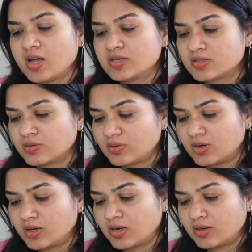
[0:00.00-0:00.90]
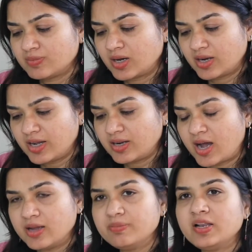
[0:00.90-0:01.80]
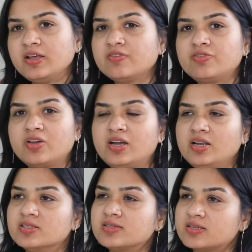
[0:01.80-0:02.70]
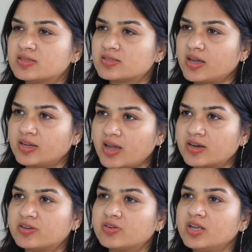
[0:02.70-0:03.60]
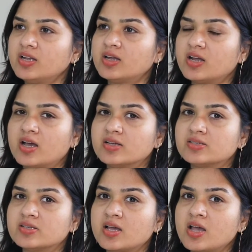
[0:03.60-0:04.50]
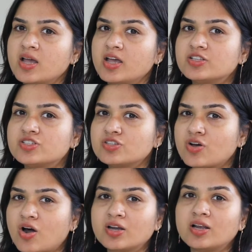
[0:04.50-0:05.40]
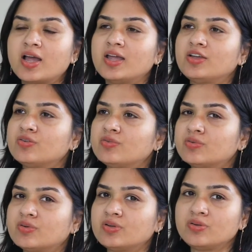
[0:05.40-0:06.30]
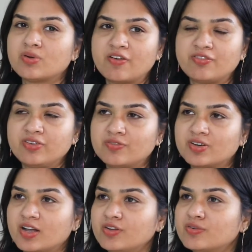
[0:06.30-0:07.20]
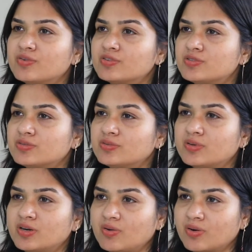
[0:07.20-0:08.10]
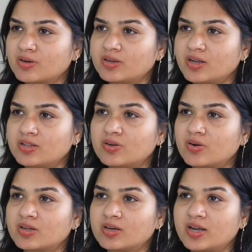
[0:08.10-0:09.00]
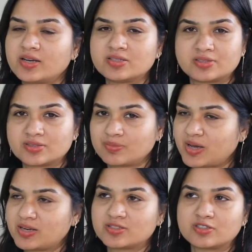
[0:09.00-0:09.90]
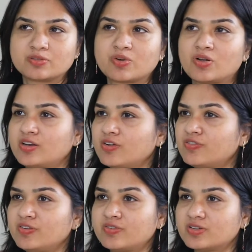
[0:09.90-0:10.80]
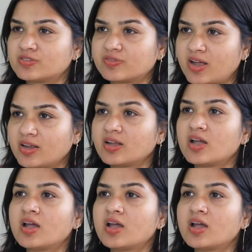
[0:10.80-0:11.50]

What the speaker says: So again, I believe at least psychiatry, as it's not like you have fever and you go to a doctor and the doctor writes paracetamol and your fever is fine.